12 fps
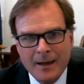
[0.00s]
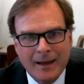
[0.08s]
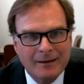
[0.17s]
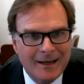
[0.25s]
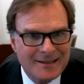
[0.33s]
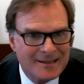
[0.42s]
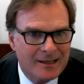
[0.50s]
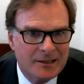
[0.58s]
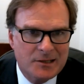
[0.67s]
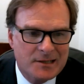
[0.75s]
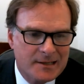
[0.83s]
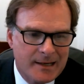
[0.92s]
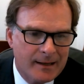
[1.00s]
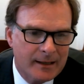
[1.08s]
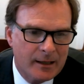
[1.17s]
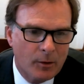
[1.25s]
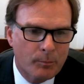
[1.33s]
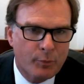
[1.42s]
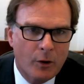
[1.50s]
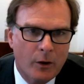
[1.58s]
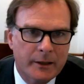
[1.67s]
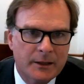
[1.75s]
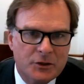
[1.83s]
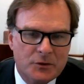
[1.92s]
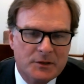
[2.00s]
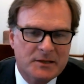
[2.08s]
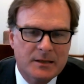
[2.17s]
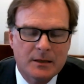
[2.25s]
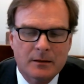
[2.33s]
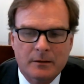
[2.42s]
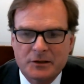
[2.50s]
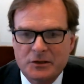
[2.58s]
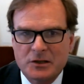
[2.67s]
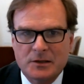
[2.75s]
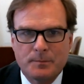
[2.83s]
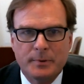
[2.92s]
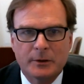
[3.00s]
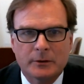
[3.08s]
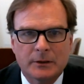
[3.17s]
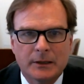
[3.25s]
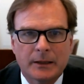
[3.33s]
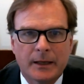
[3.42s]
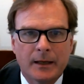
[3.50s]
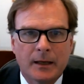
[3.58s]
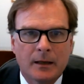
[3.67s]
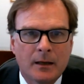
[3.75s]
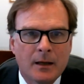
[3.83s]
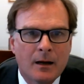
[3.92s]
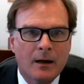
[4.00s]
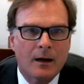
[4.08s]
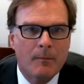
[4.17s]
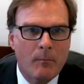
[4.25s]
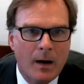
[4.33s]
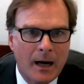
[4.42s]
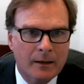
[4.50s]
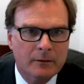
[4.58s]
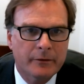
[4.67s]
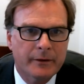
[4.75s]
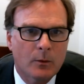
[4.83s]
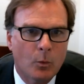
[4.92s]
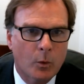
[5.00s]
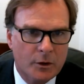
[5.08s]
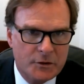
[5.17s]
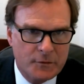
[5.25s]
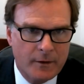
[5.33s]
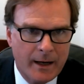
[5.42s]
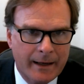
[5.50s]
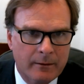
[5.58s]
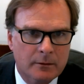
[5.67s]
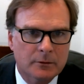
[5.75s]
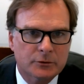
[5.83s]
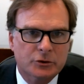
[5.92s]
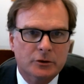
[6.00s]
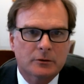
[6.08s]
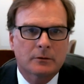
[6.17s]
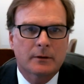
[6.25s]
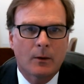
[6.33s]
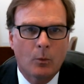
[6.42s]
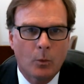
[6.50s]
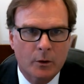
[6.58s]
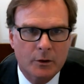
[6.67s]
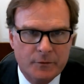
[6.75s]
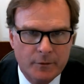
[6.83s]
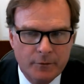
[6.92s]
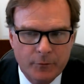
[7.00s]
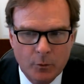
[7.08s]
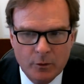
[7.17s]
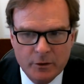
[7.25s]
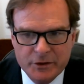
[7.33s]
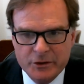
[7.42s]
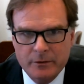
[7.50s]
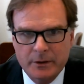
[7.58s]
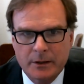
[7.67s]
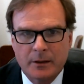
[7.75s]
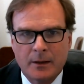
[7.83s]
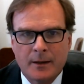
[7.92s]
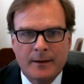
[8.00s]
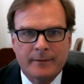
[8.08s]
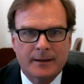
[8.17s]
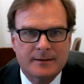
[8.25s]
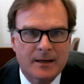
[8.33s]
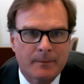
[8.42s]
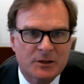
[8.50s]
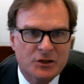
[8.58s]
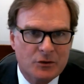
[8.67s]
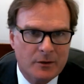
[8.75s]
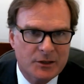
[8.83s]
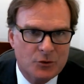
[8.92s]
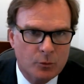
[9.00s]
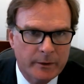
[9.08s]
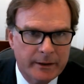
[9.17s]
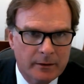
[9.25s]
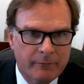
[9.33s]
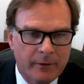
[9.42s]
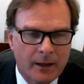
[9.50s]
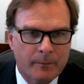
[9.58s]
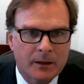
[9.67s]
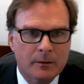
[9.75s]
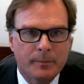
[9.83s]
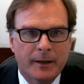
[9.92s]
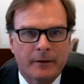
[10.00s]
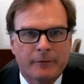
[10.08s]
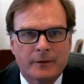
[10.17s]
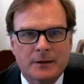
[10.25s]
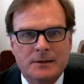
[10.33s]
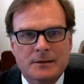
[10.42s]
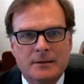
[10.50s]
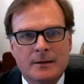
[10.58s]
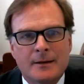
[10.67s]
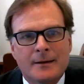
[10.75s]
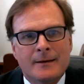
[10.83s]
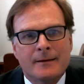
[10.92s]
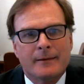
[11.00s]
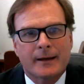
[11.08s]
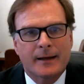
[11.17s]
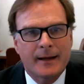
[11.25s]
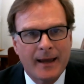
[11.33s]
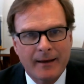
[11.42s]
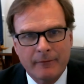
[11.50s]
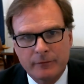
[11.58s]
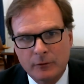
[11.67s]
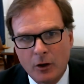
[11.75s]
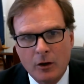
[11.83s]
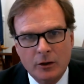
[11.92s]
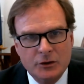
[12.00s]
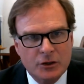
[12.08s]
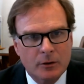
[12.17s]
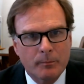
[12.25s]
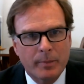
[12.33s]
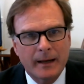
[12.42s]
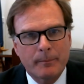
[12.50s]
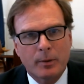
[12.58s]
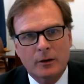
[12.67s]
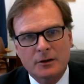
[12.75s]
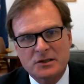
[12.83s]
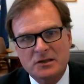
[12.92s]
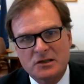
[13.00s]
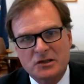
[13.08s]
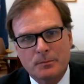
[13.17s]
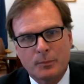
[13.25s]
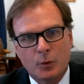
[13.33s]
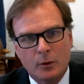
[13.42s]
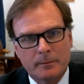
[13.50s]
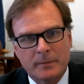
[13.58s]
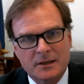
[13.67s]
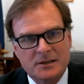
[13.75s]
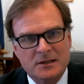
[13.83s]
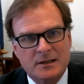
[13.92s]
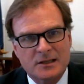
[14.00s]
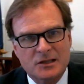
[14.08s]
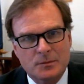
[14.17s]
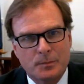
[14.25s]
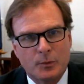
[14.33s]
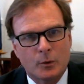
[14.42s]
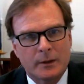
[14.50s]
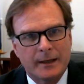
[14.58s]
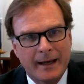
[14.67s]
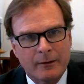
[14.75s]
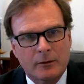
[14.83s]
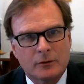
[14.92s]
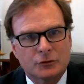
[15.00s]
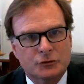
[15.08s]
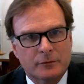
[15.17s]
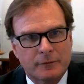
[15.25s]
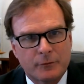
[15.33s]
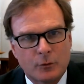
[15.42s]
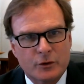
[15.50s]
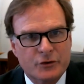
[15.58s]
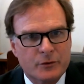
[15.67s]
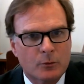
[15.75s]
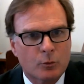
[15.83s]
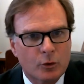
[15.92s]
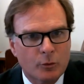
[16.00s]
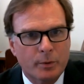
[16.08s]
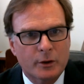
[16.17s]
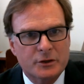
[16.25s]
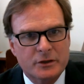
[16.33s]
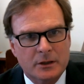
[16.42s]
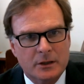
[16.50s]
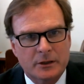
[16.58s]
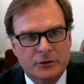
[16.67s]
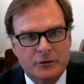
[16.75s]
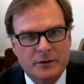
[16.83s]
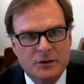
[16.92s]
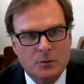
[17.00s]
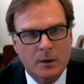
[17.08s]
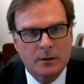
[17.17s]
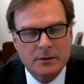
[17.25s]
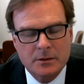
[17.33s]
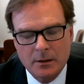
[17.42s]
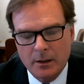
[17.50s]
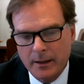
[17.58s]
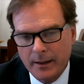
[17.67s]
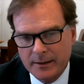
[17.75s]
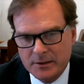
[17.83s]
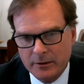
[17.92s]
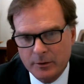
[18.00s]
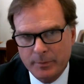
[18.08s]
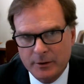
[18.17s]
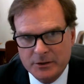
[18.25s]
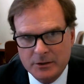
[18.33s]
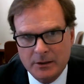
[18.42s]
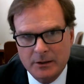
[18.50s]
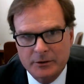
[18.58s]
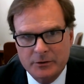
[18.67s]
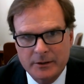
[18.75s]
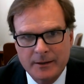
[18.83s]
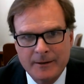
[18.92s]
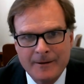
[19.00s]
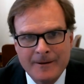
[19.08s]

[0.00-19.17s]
And lastly, I just say I think our broad interest here is just building a model that works for agriculture, that works for forestry, that demonstrates real environmental benefits, that can have long-term bipartisan support because it's got support in agriculture and forestry in rural parts of the country as well as other parts of the country.